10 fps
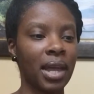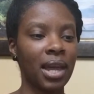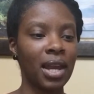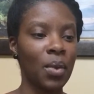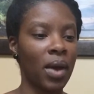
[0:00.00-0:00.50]

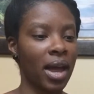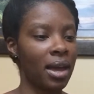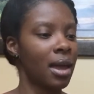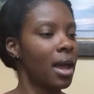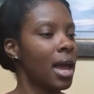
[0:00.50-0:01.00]

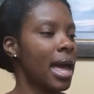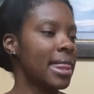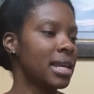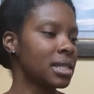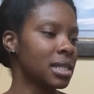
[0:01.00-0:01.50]
anyway
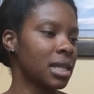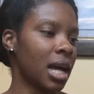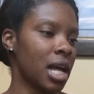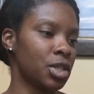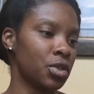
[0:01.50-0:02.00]
this is the
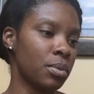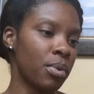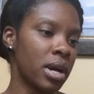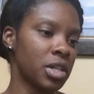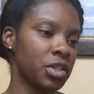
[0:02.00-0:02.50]
contour
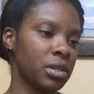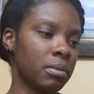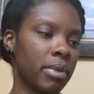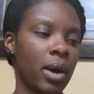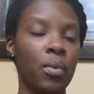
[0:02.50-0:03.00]
brush
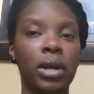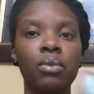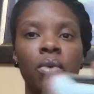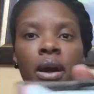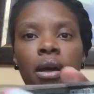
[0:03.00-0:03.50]
by Wet
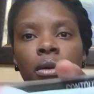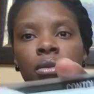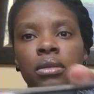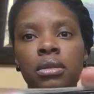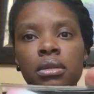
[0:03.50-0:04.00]
n Wild